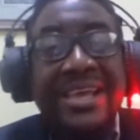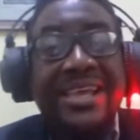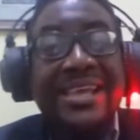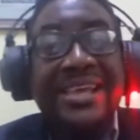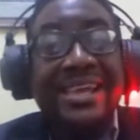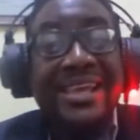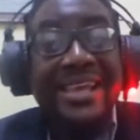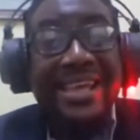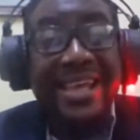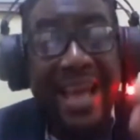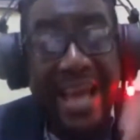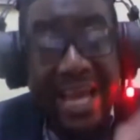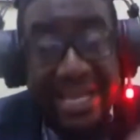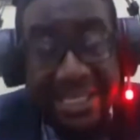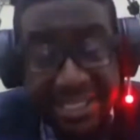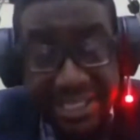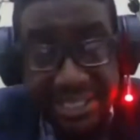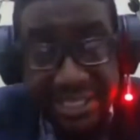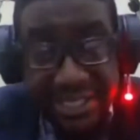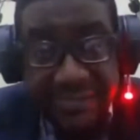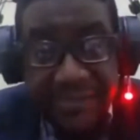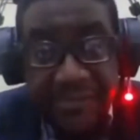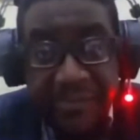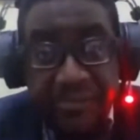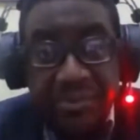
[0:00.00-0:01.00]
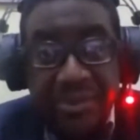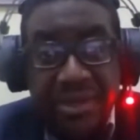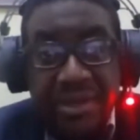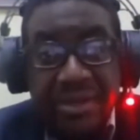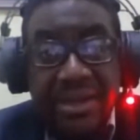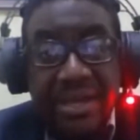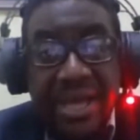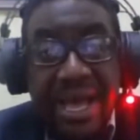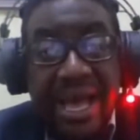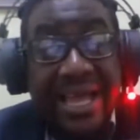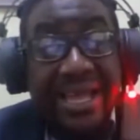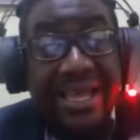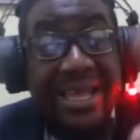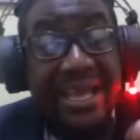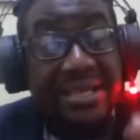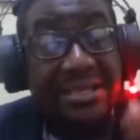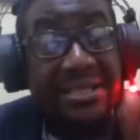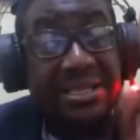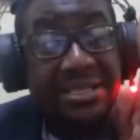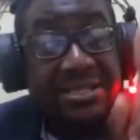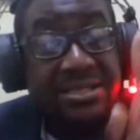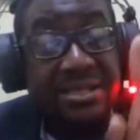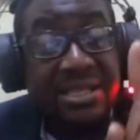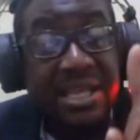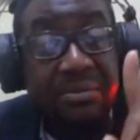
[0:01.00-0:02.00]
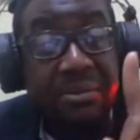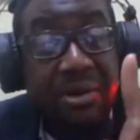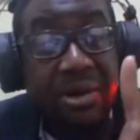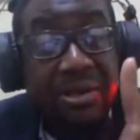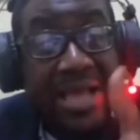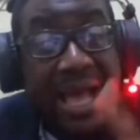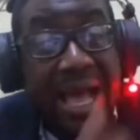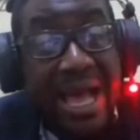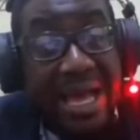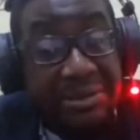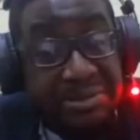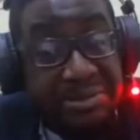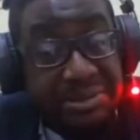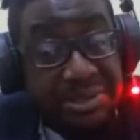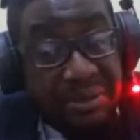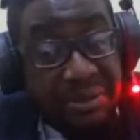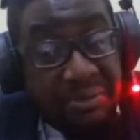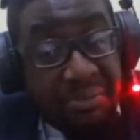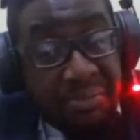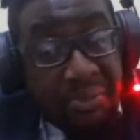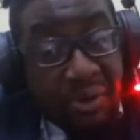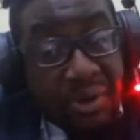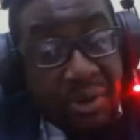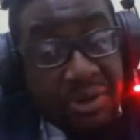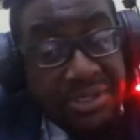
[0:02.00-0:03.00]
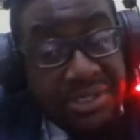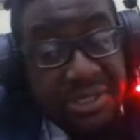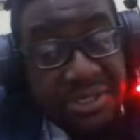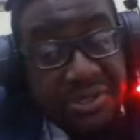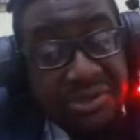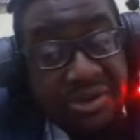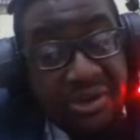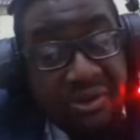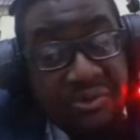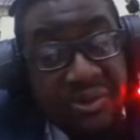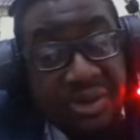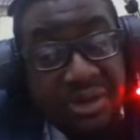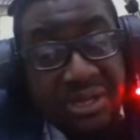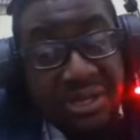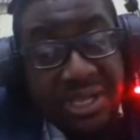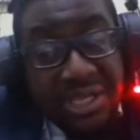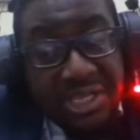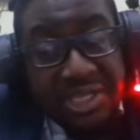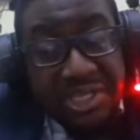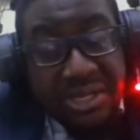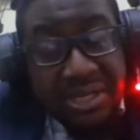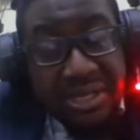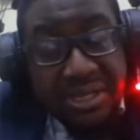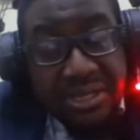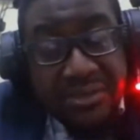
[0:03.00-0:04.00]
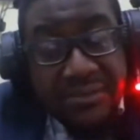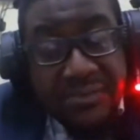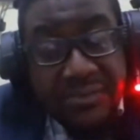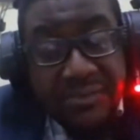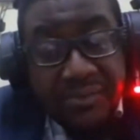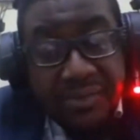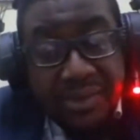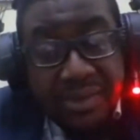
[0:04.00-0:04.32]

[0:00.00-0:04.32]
Yet, again, this is not about I'm supporting your religion.